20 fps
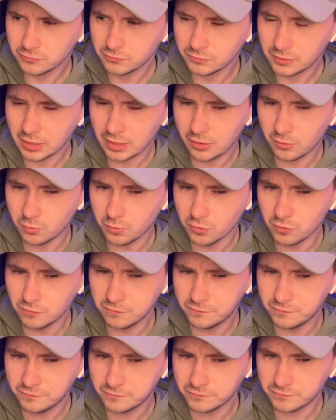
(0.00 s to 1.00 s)

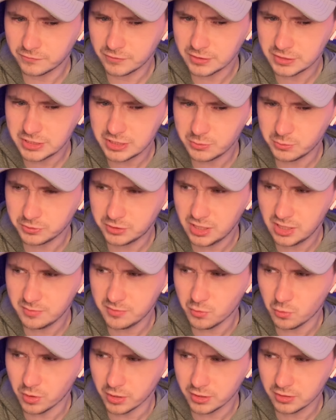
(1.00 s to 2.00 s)
Wolf? Would he be
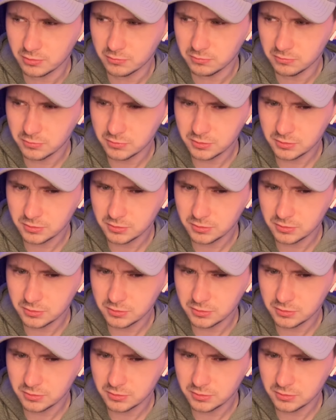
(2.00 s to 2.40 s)
one of them?